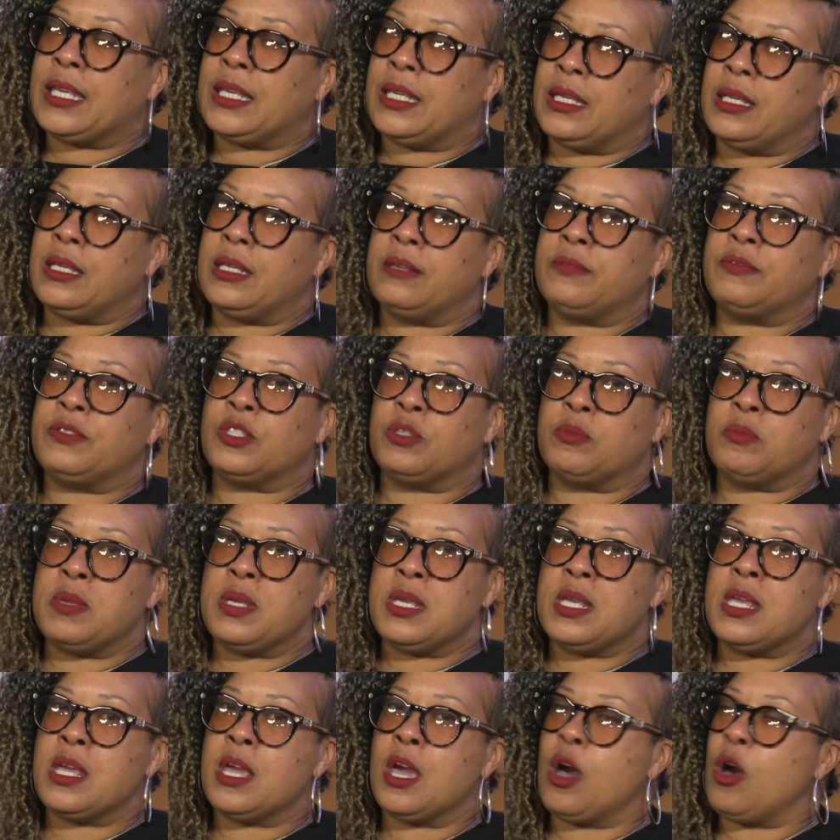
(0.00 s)
gives
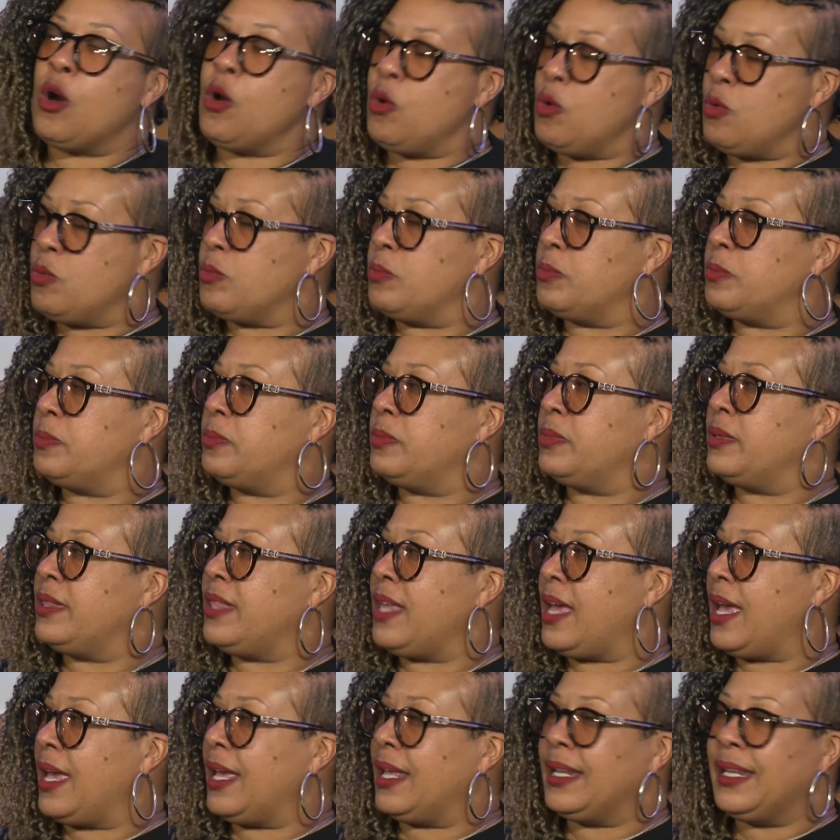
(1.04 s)
me hope
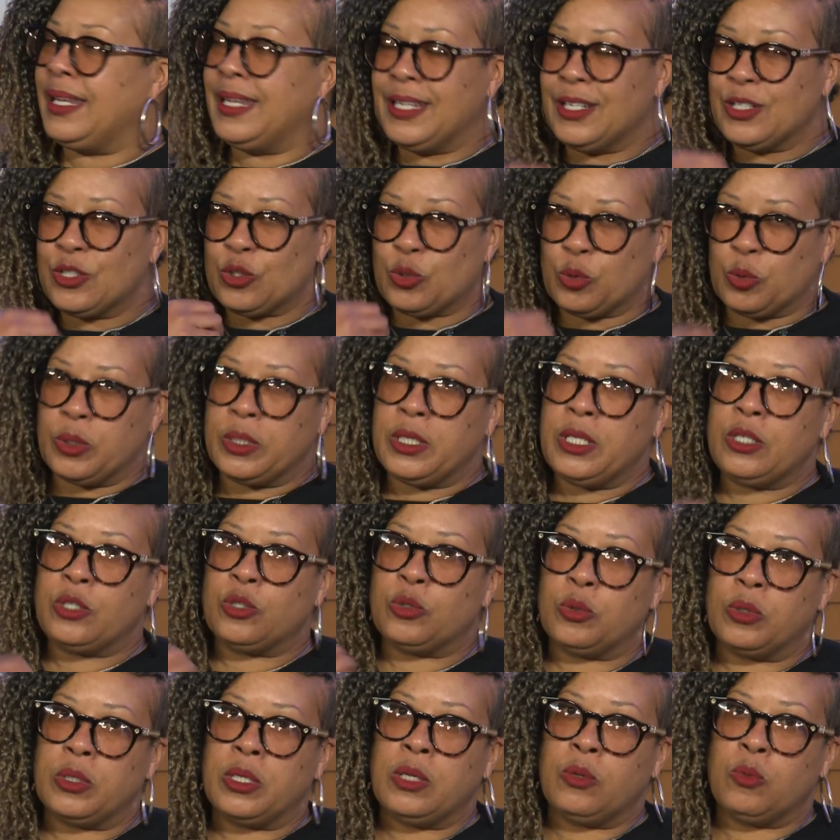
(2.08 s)
that
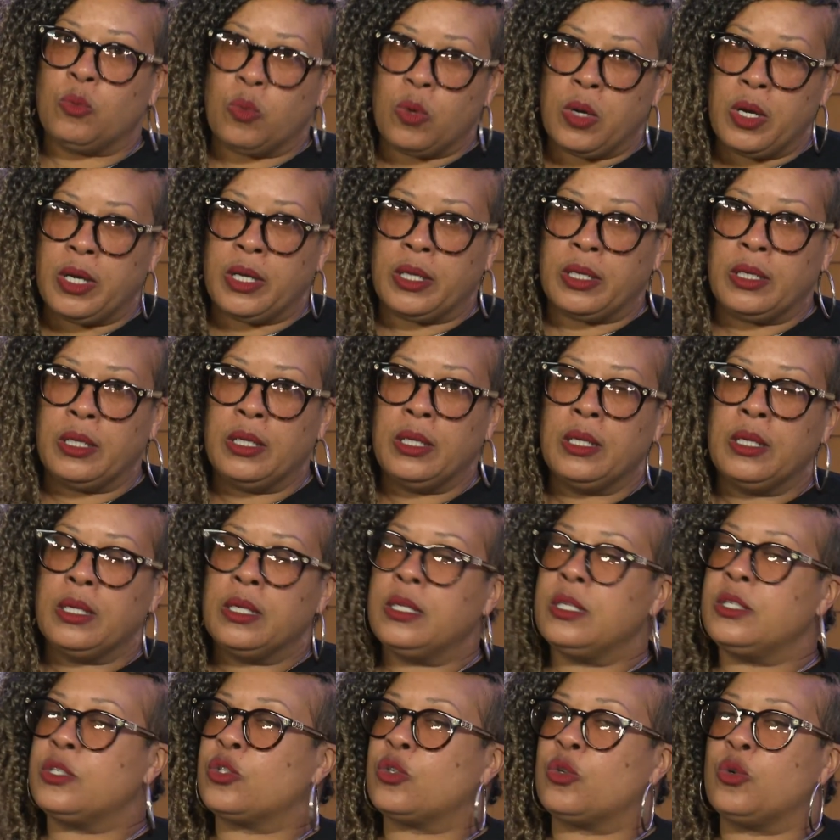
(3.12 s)
2021
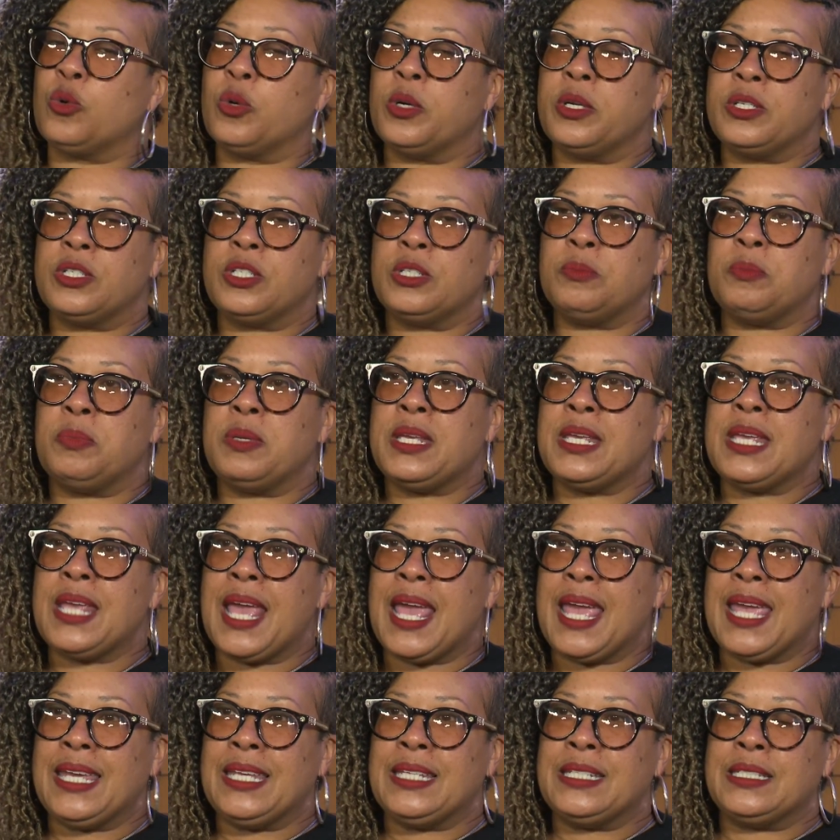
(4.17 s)
is going to be
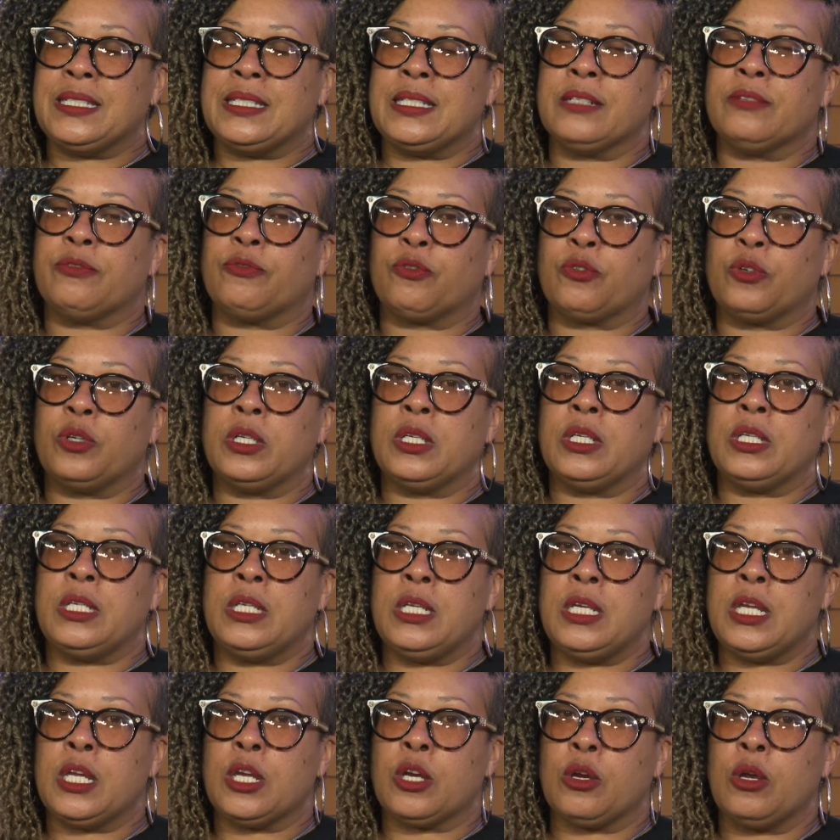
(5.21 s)
a different
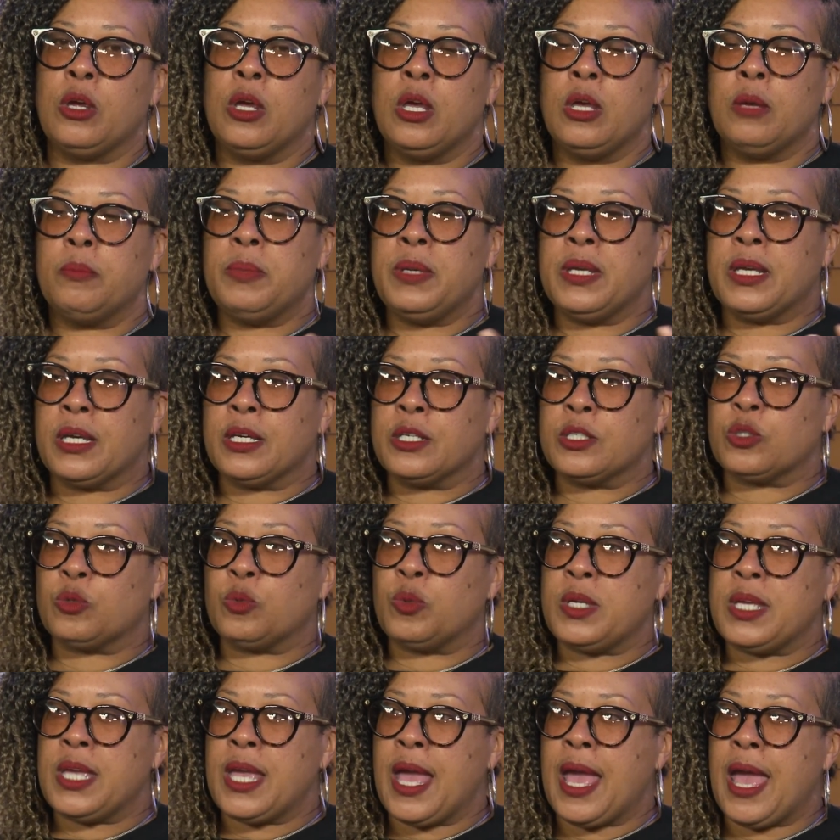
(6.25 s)
year because
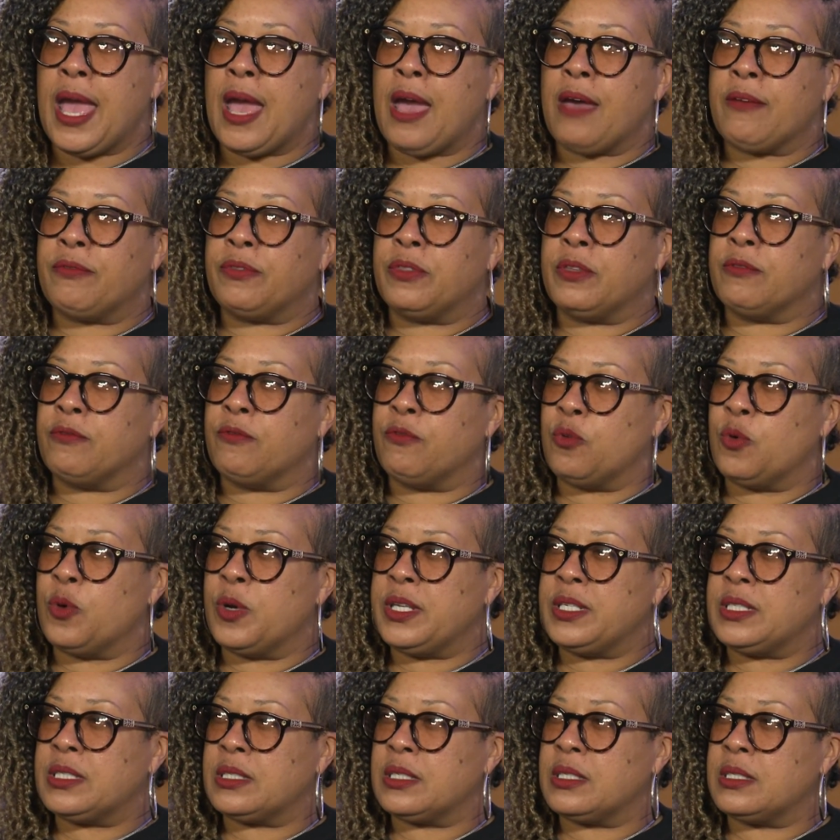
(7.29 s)
we have the
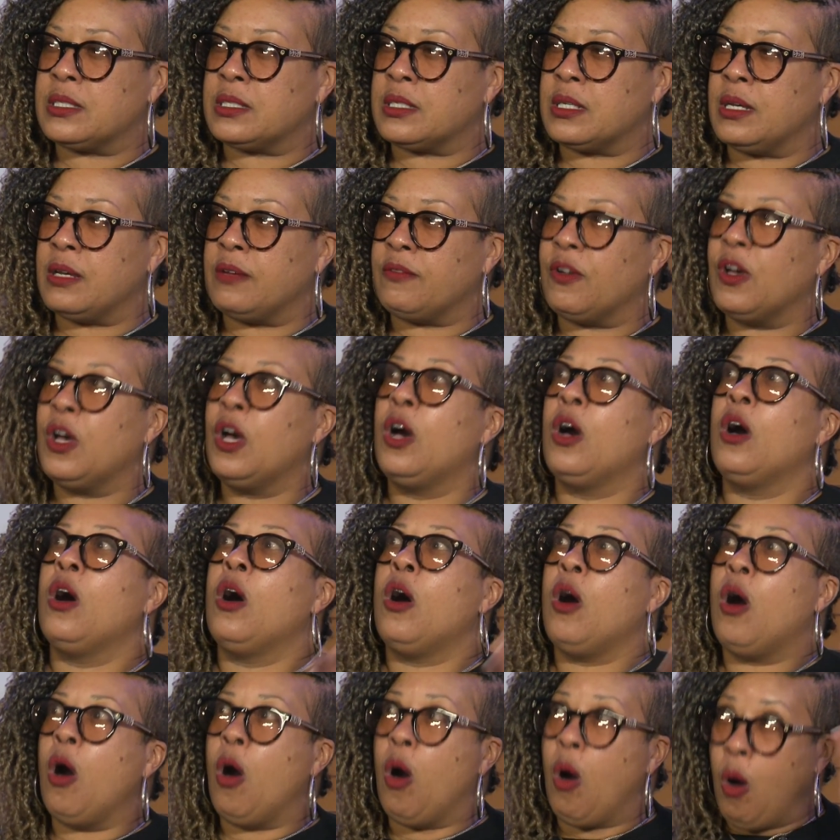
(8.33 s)
voices of
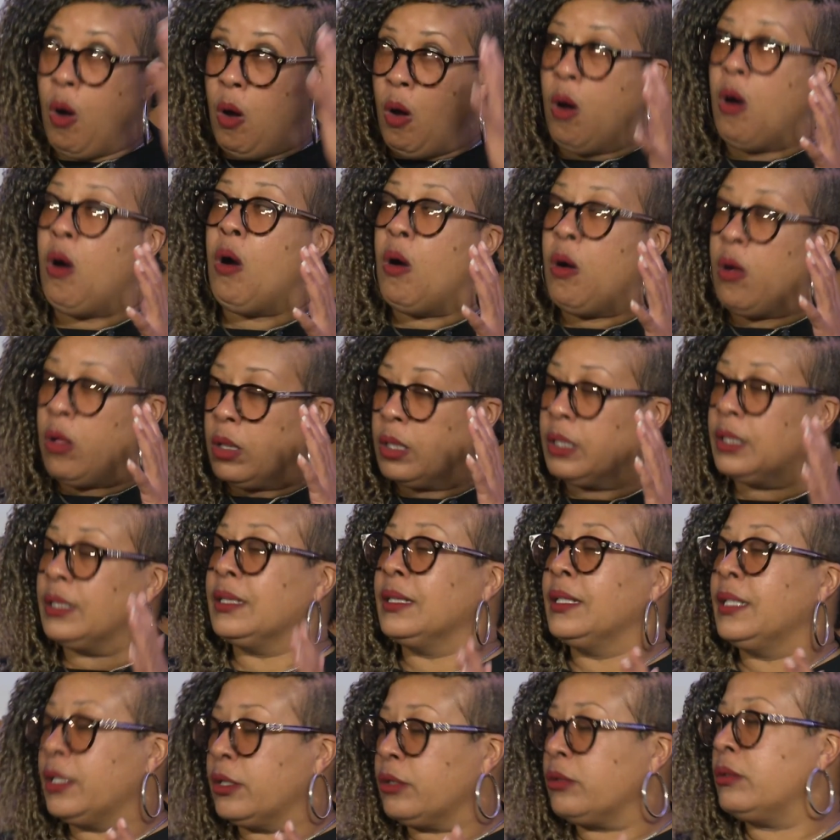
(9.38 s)
all
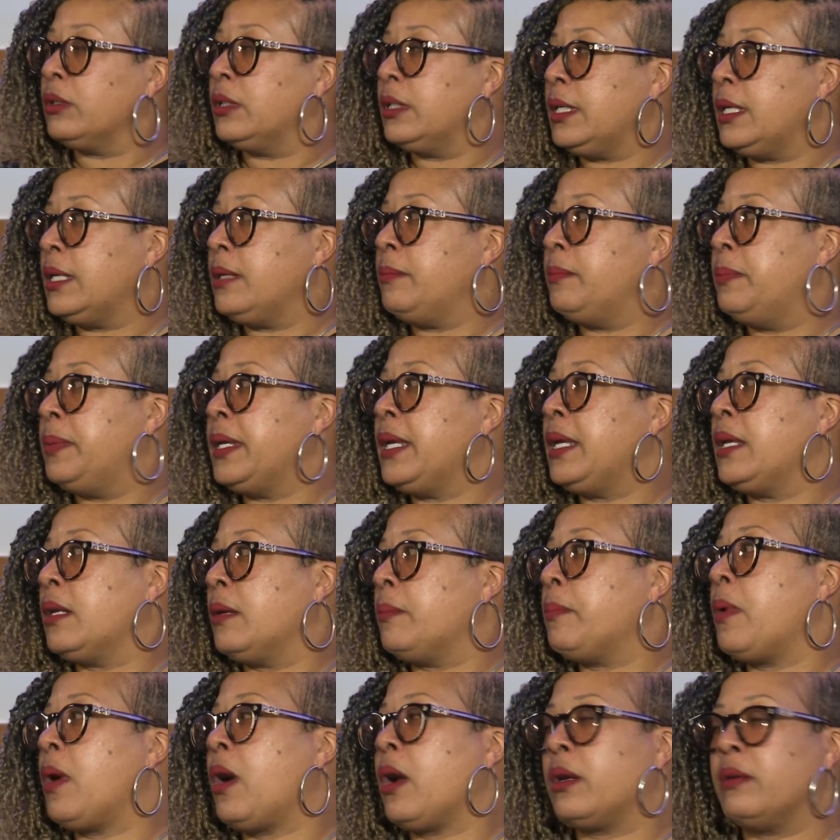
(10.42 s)
literally being a
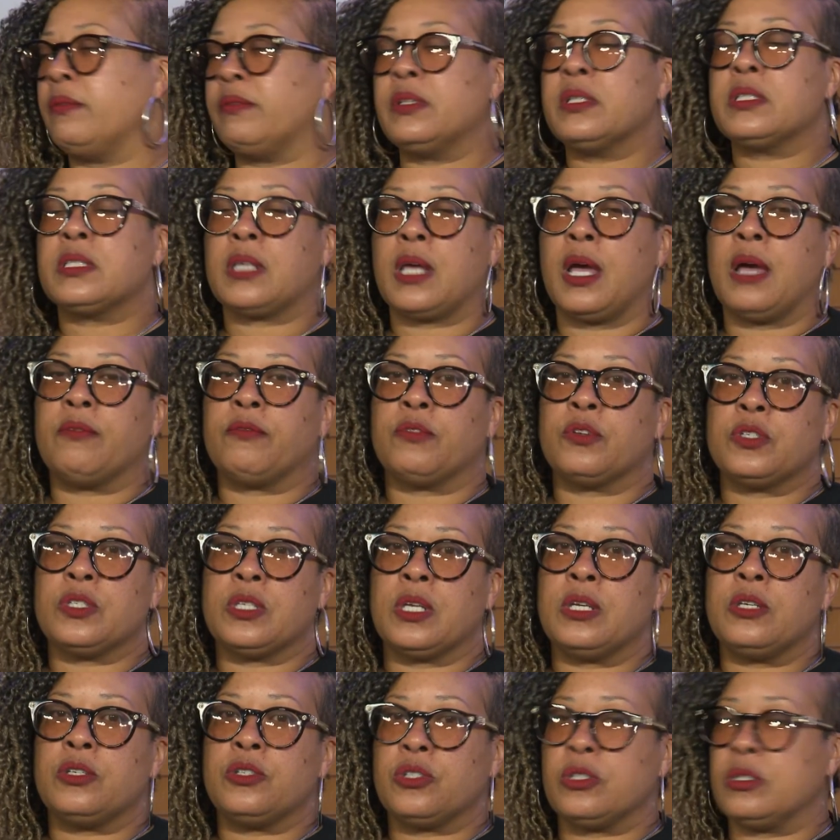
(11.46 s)
part of this
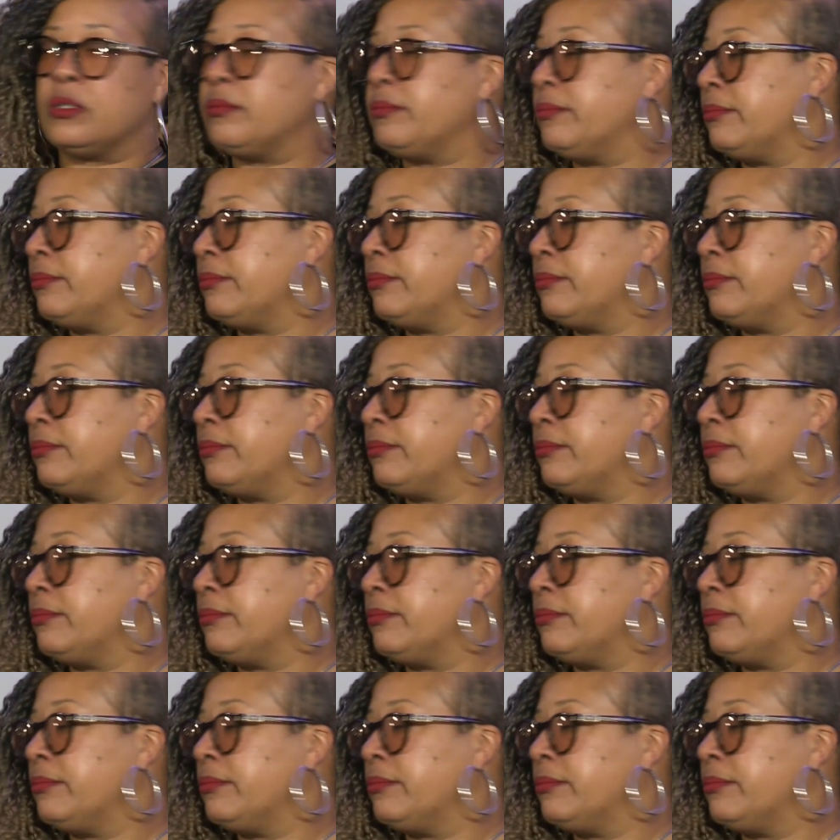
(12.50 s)
conversation.